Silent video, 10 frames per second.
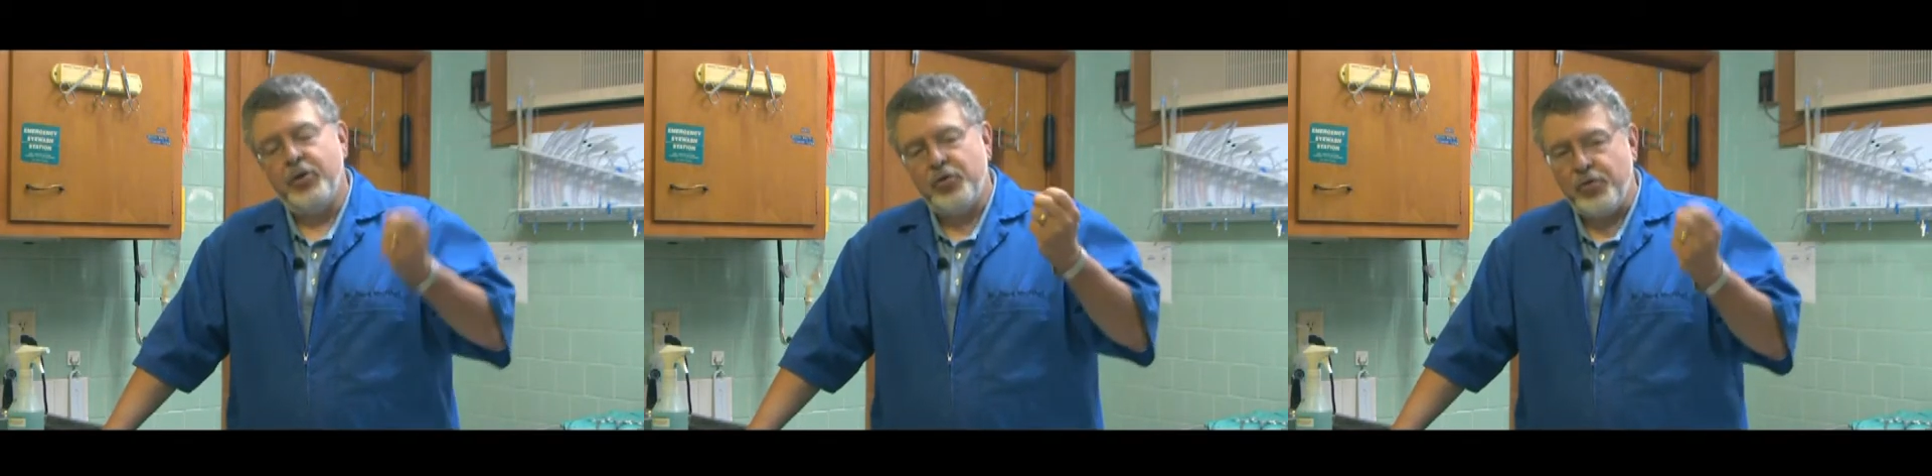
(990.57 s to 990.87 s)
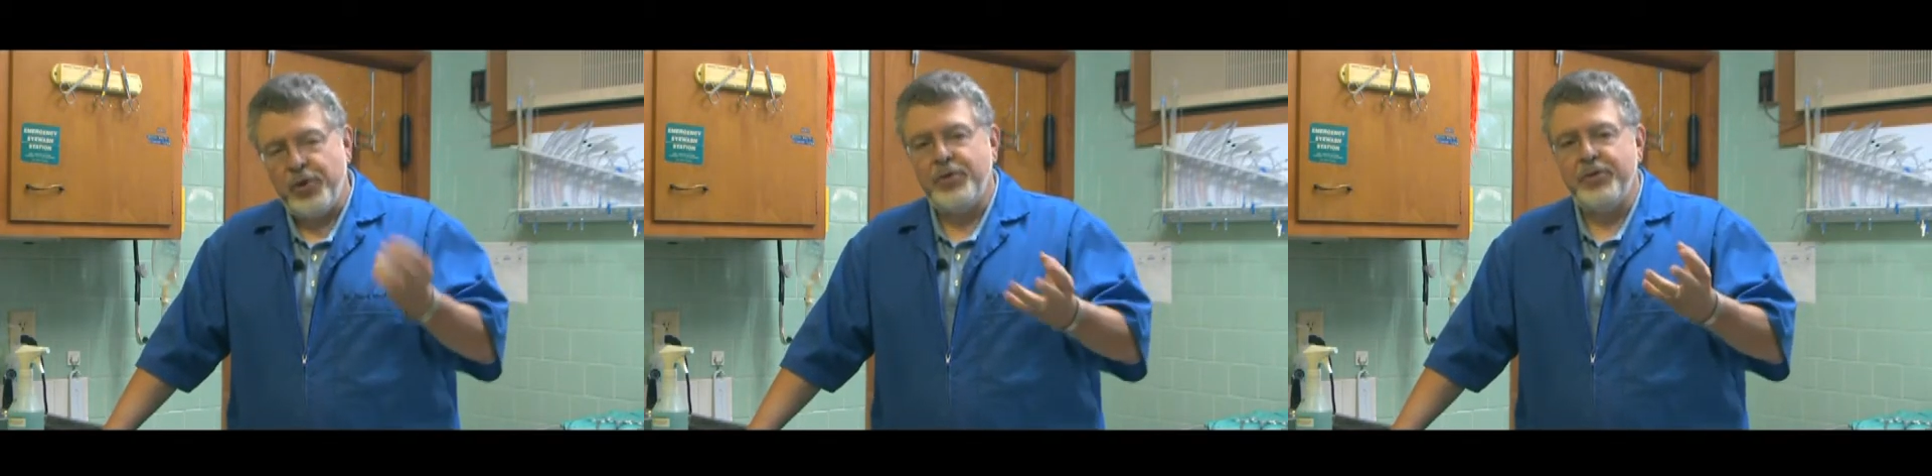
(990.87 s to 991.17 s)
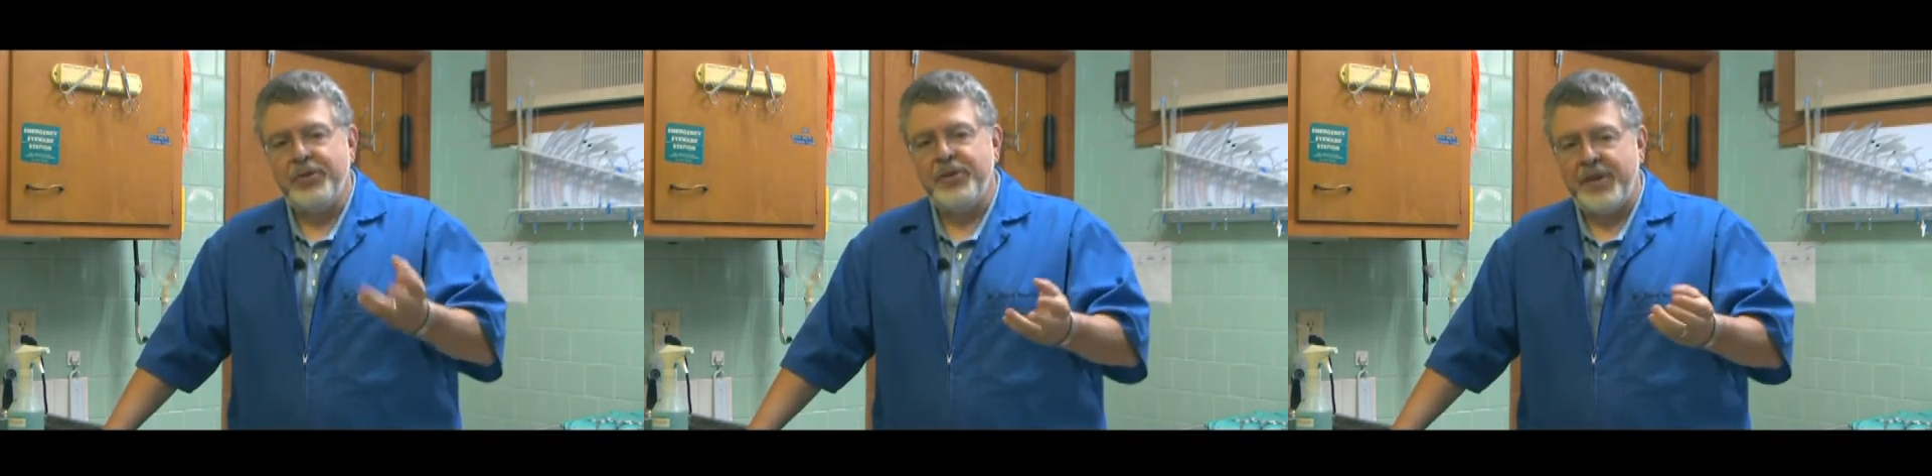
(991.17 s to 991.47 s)

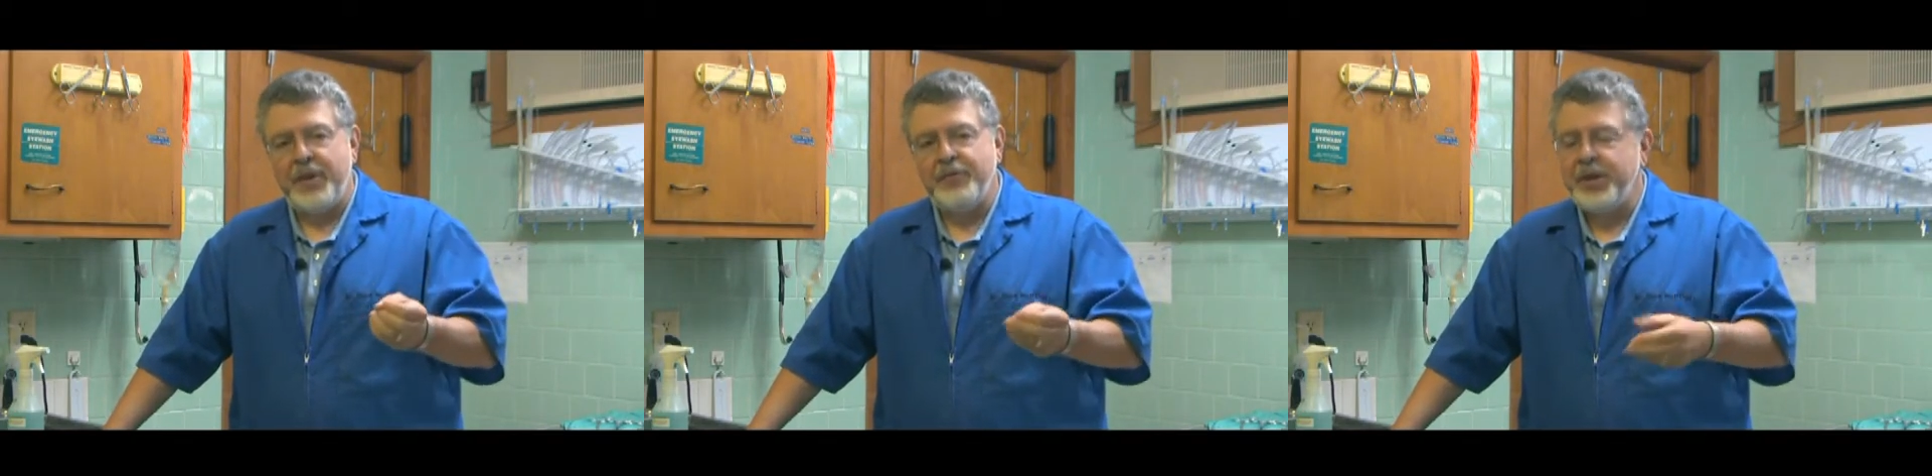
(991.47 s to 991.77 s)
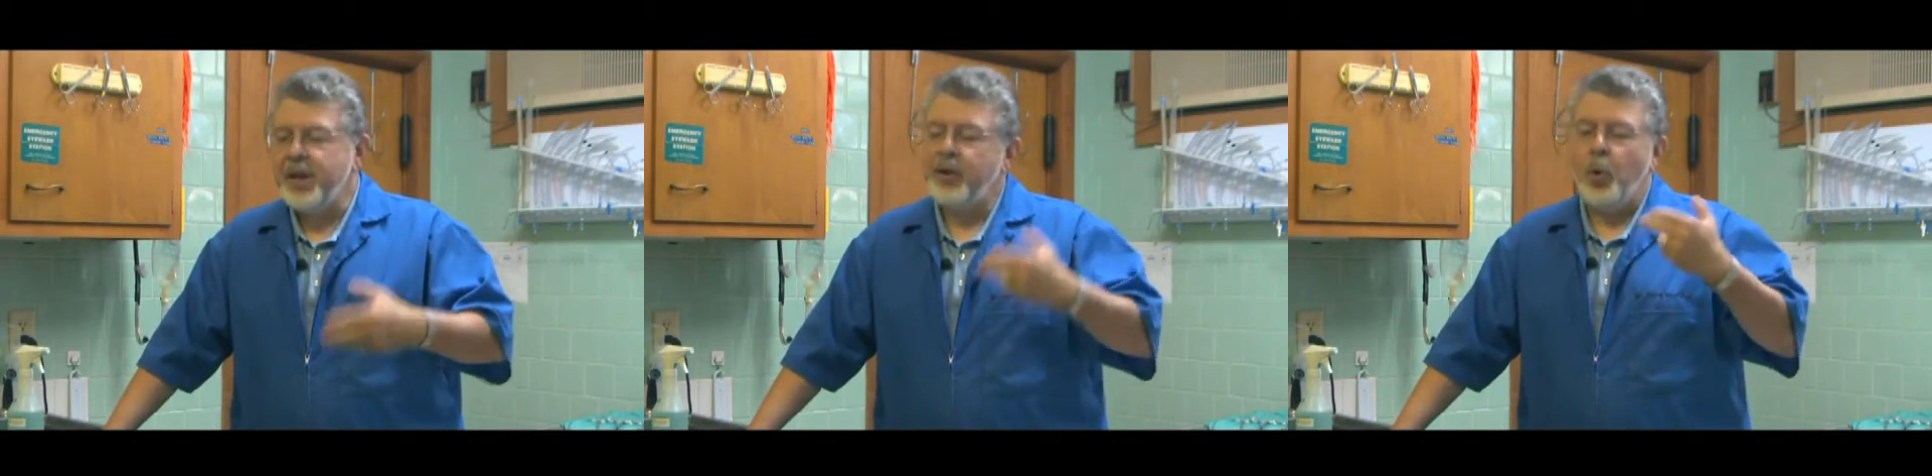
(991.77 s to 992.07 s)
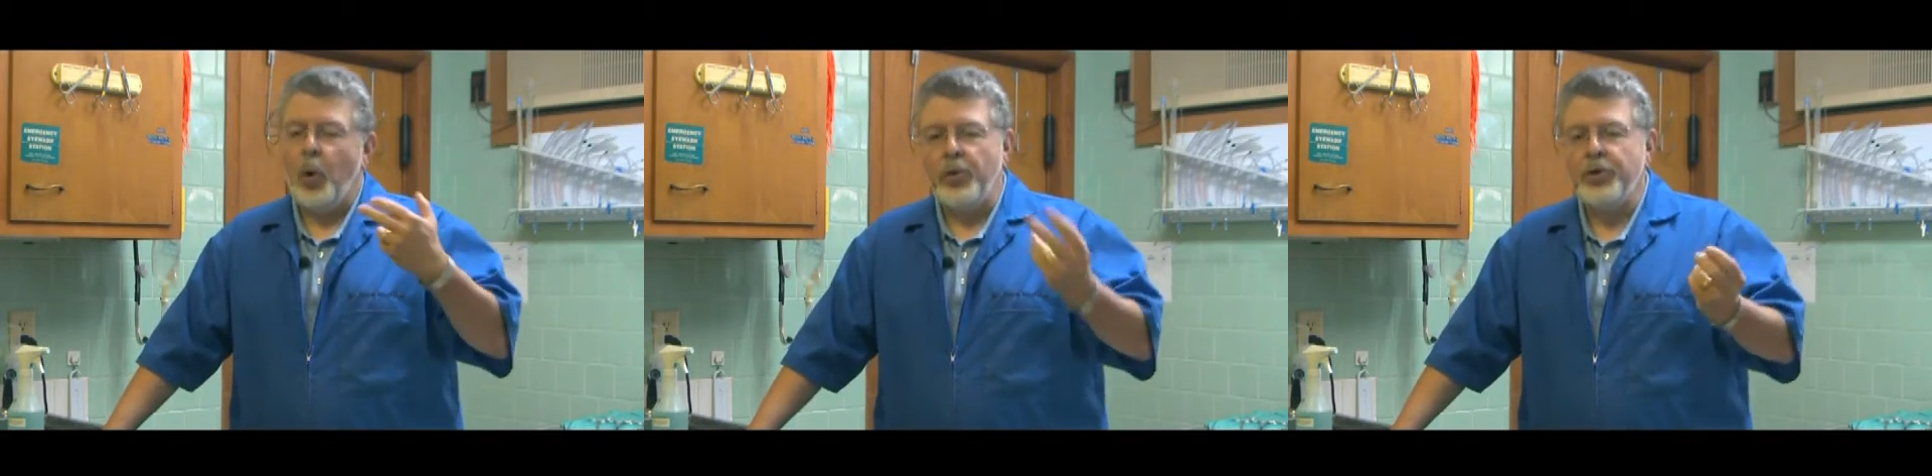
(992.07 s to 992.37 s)
Triggers the safety net,
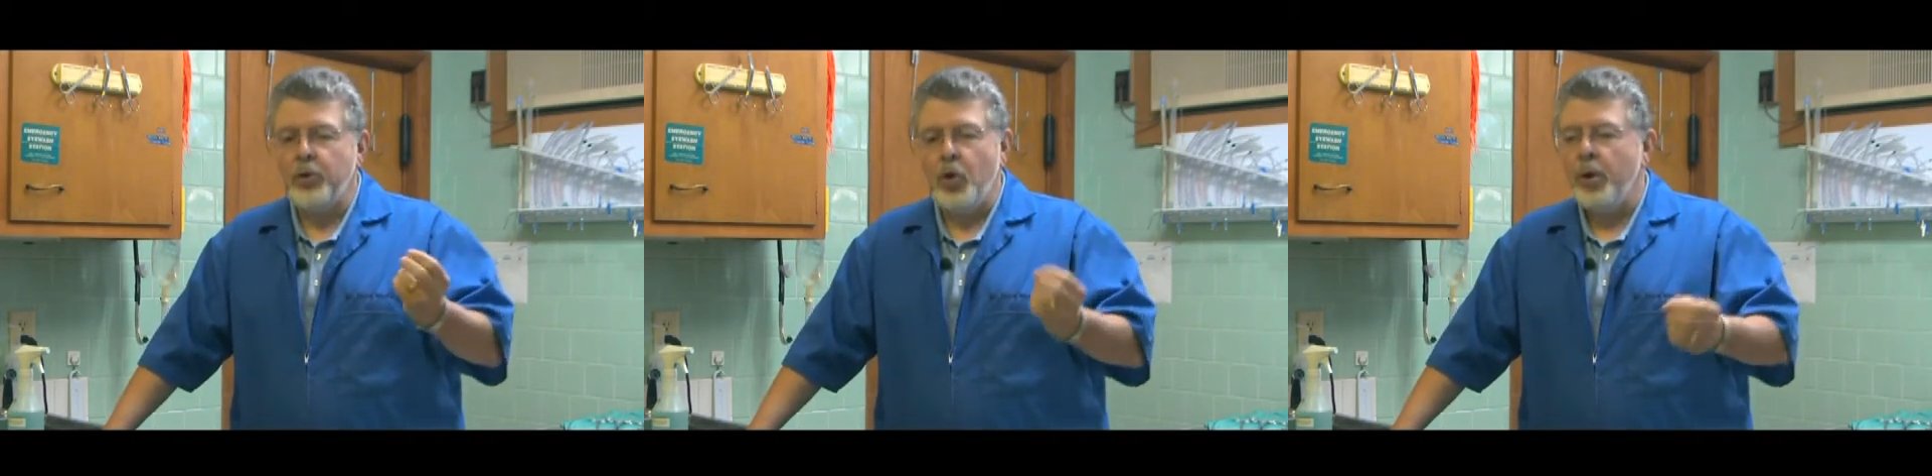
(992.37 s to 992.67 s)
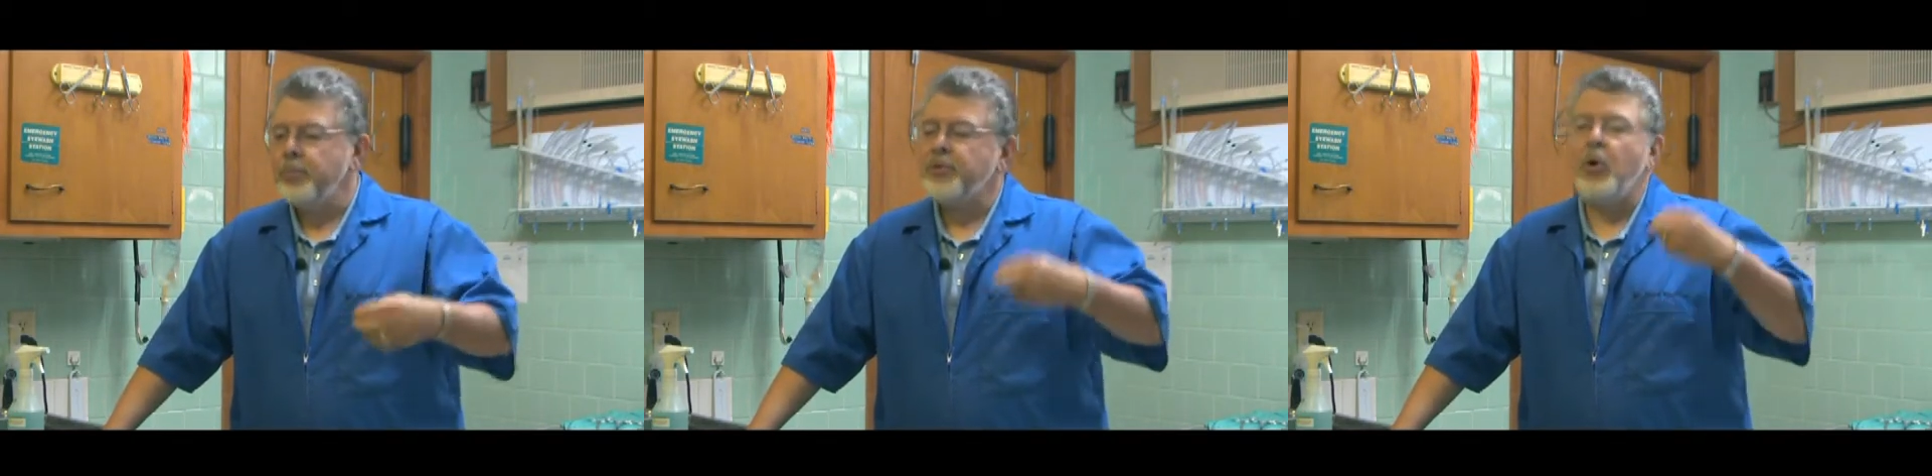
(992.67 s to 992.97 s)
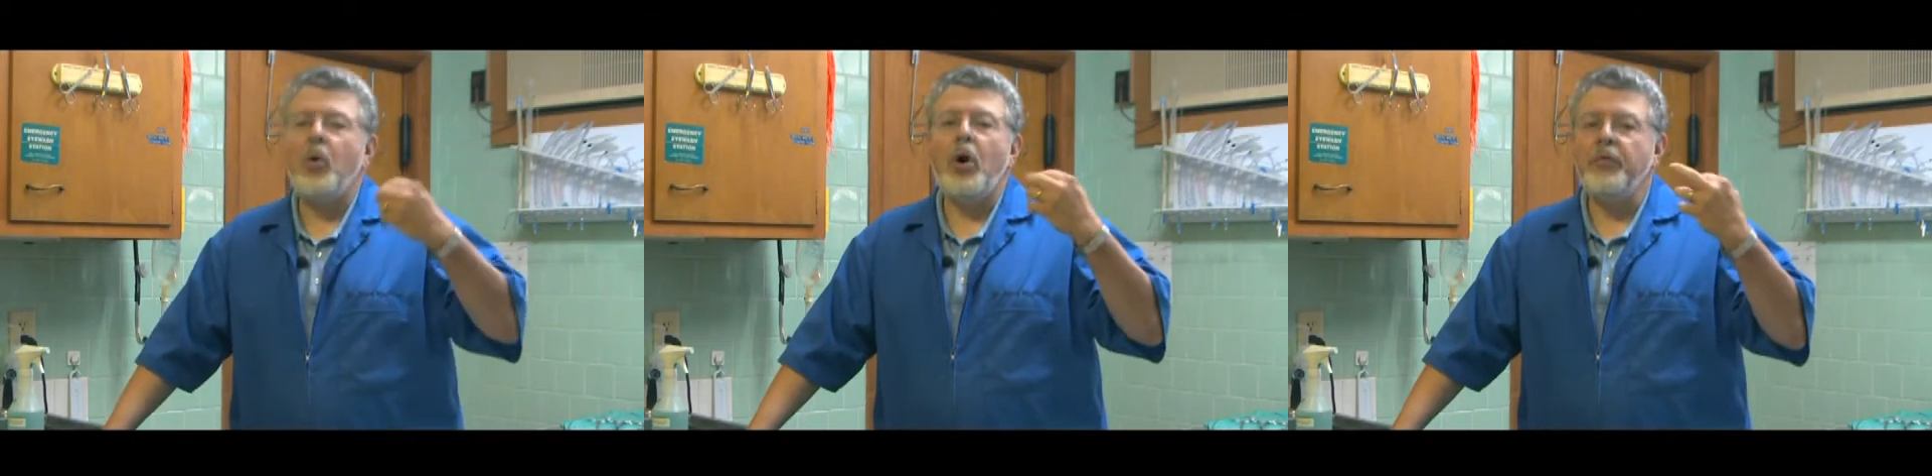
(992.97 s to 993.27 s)
all the alarms
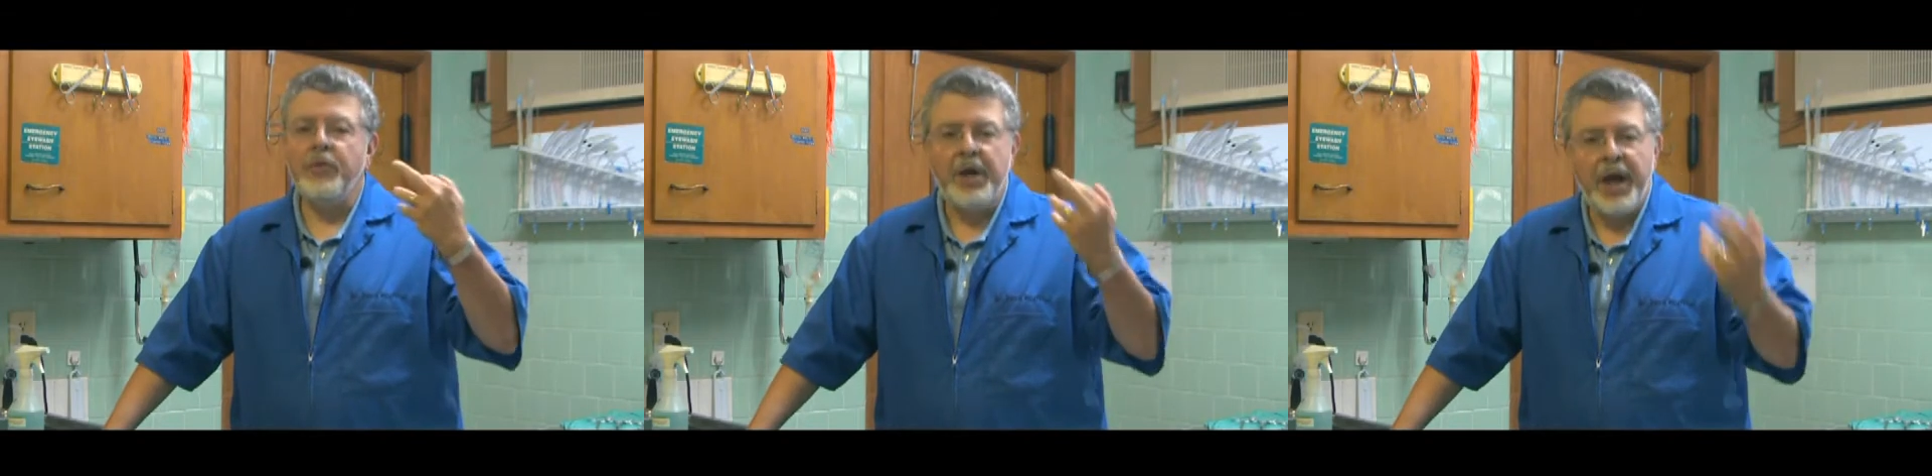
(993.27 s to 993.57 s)
go off,